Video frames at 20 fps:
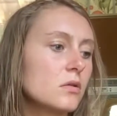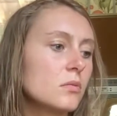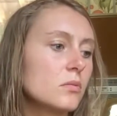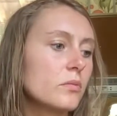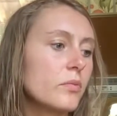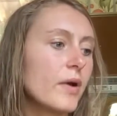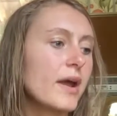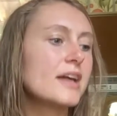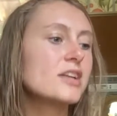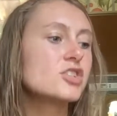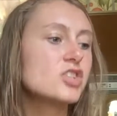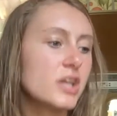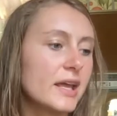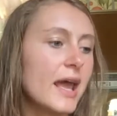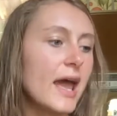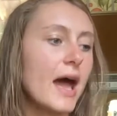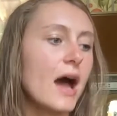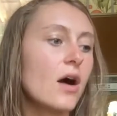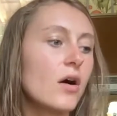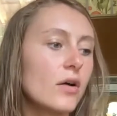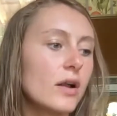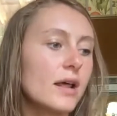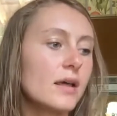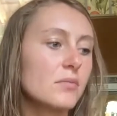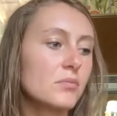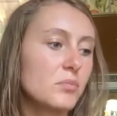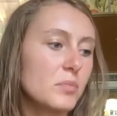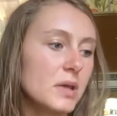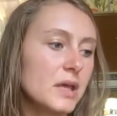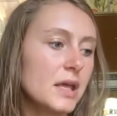branching out
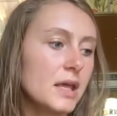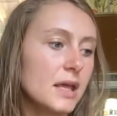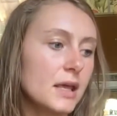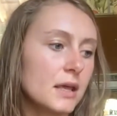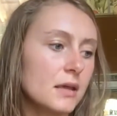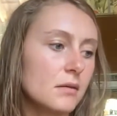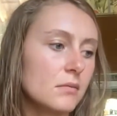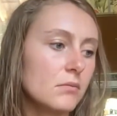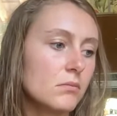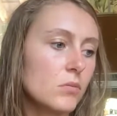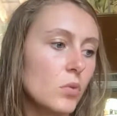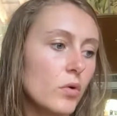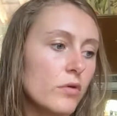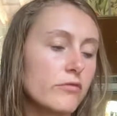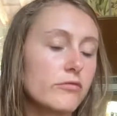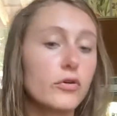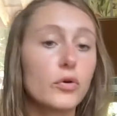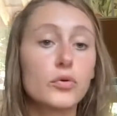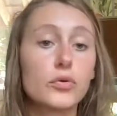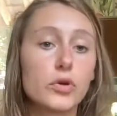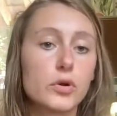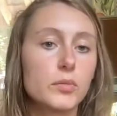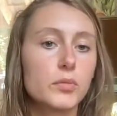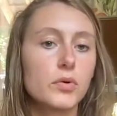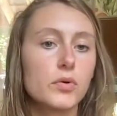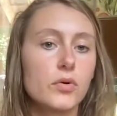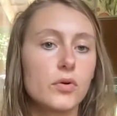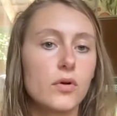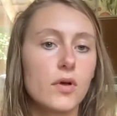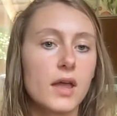and being more
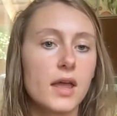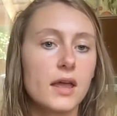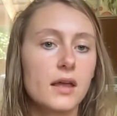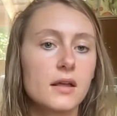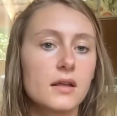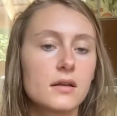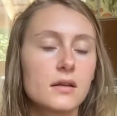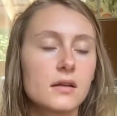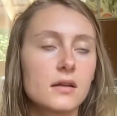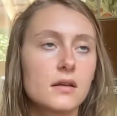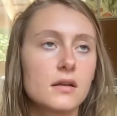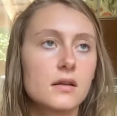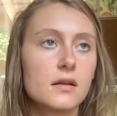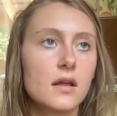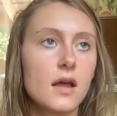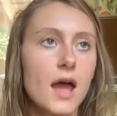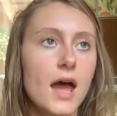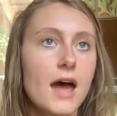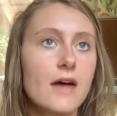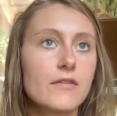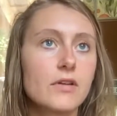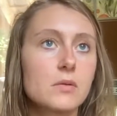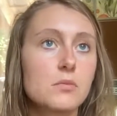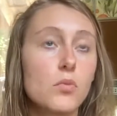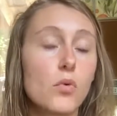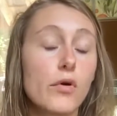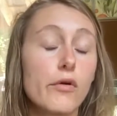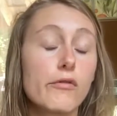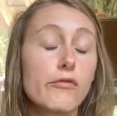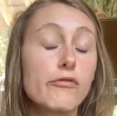vulnerable and having
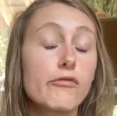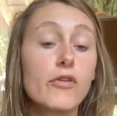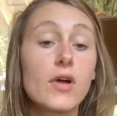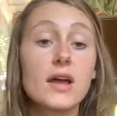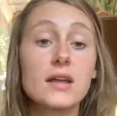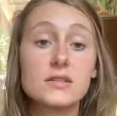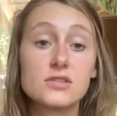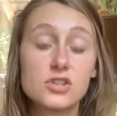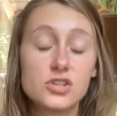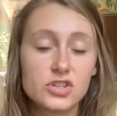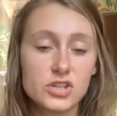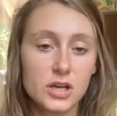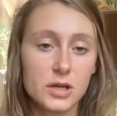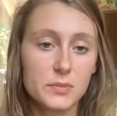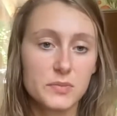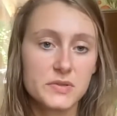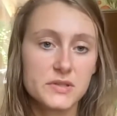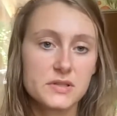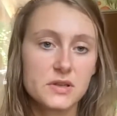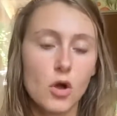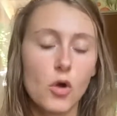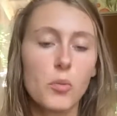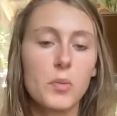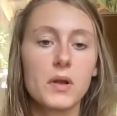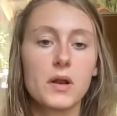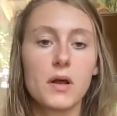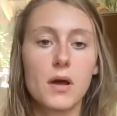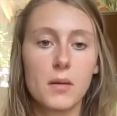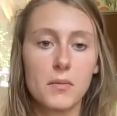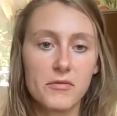more friendships
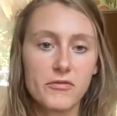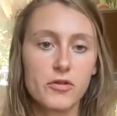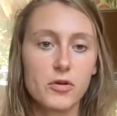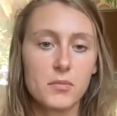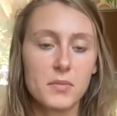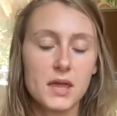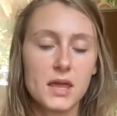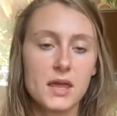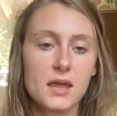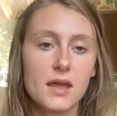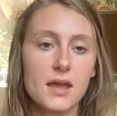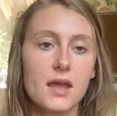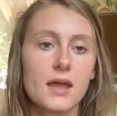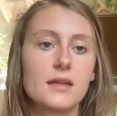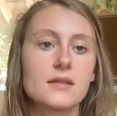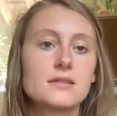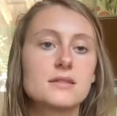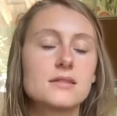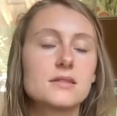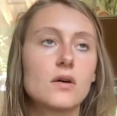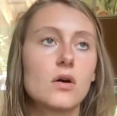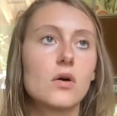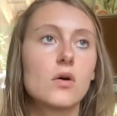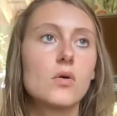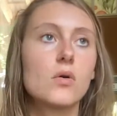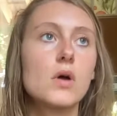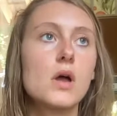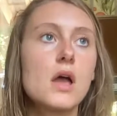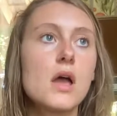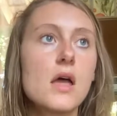open up for me, and
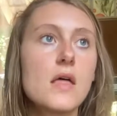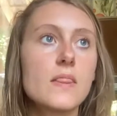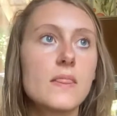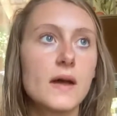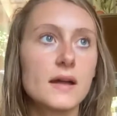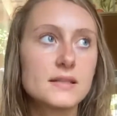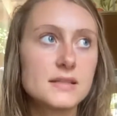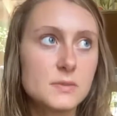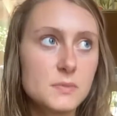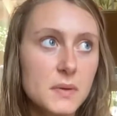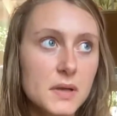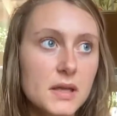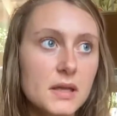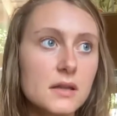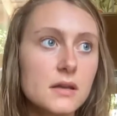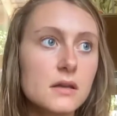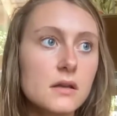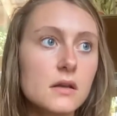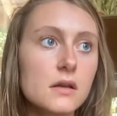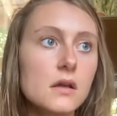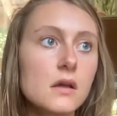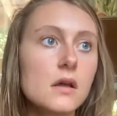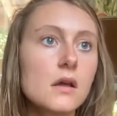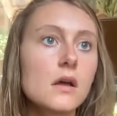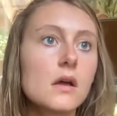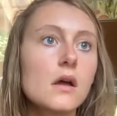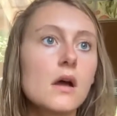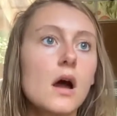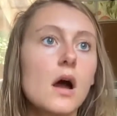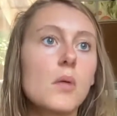so that's been
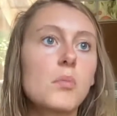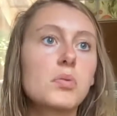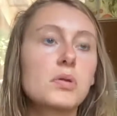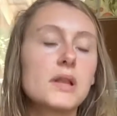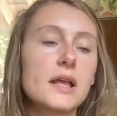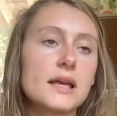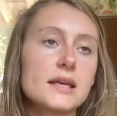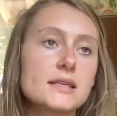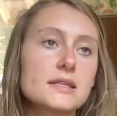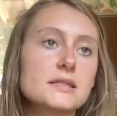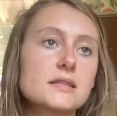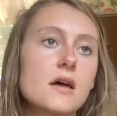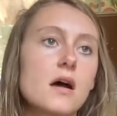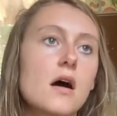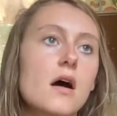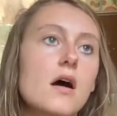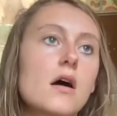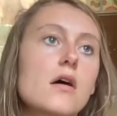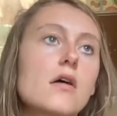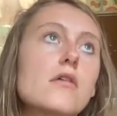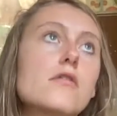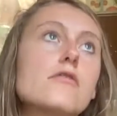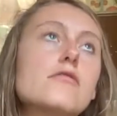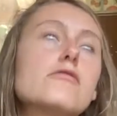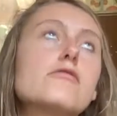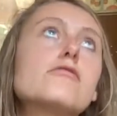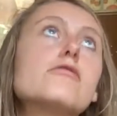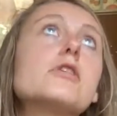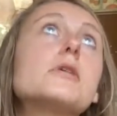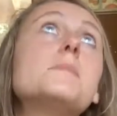a place
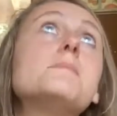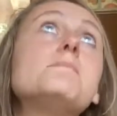of